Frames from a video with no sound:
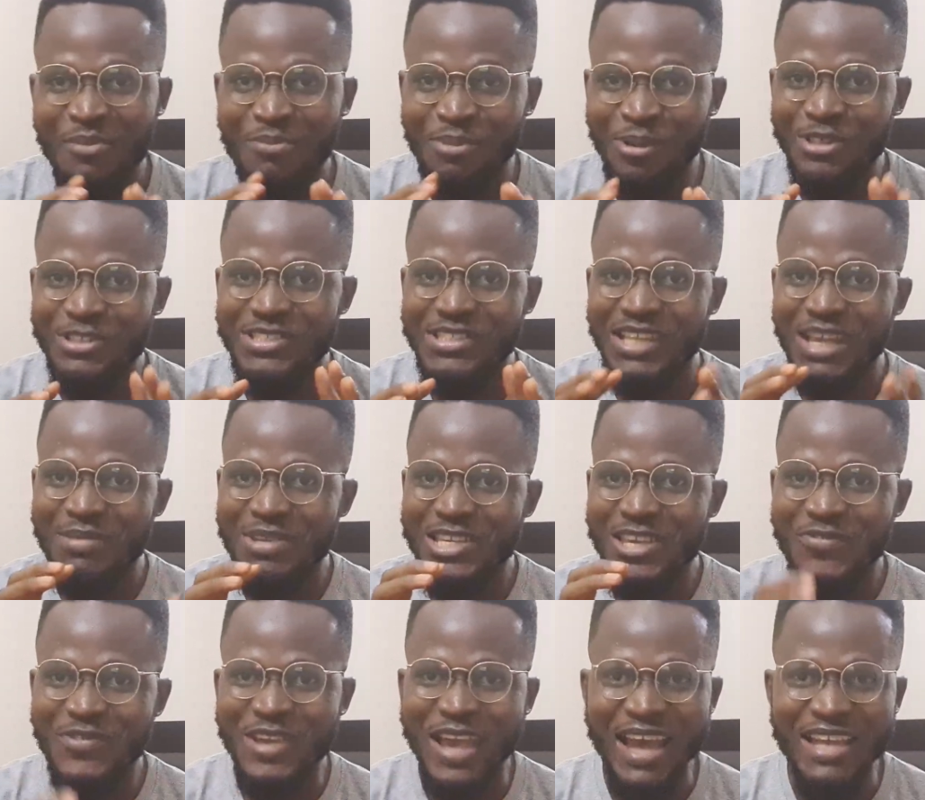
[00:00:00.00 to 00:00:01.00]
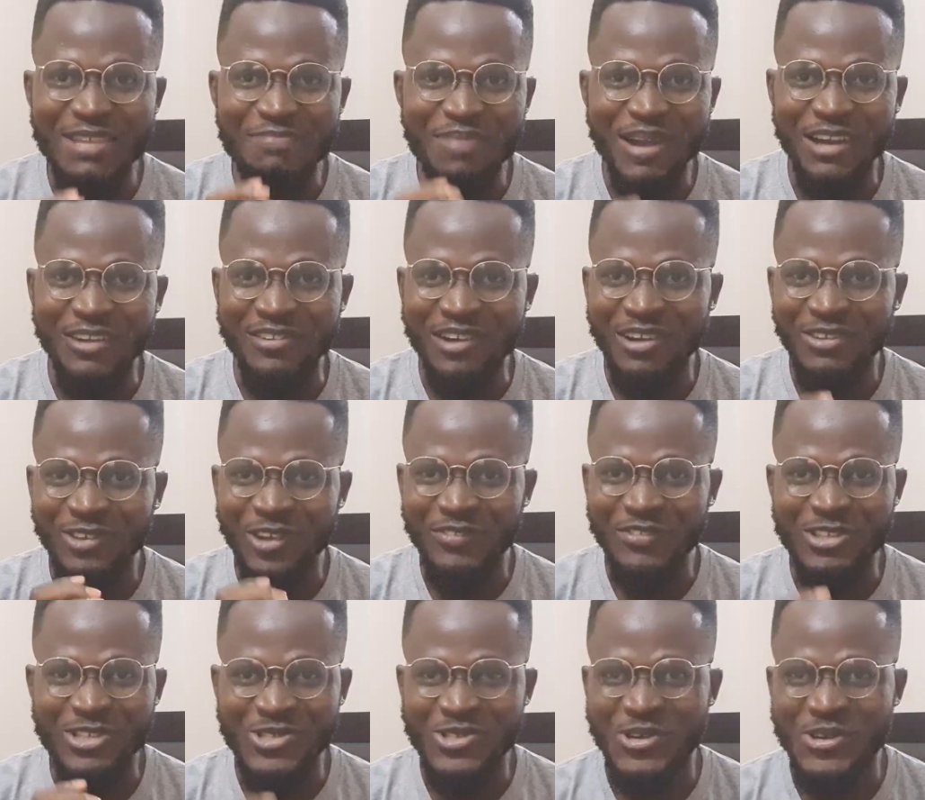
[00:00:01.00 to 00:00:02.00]
But let me give you guys the background
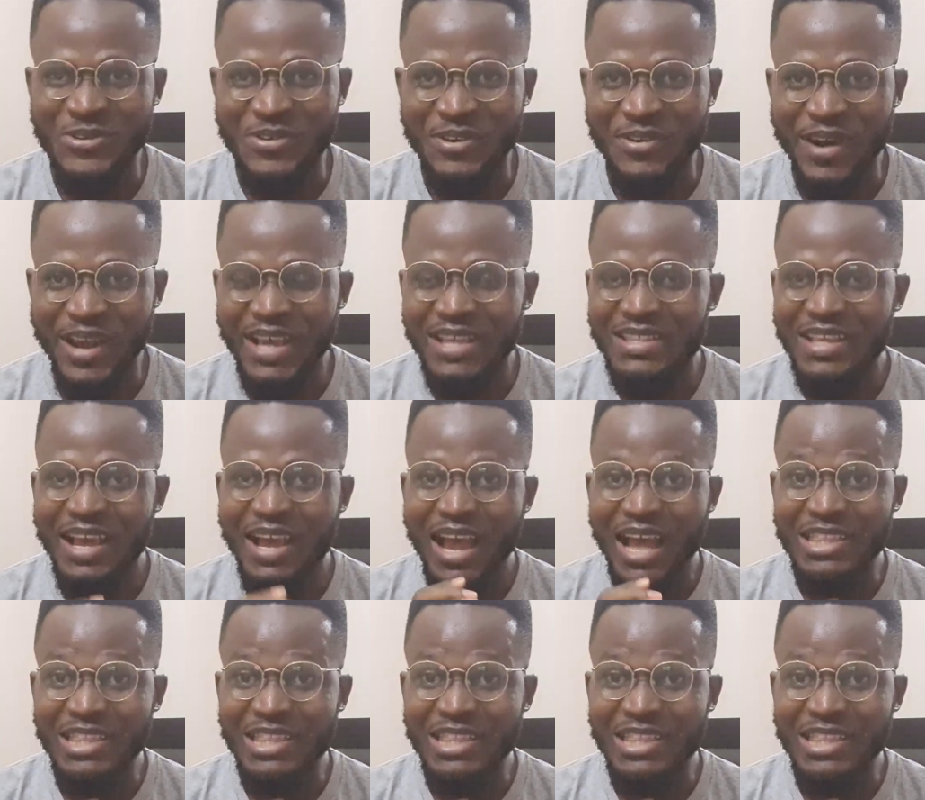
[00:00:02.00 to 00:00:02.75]
of the story, right?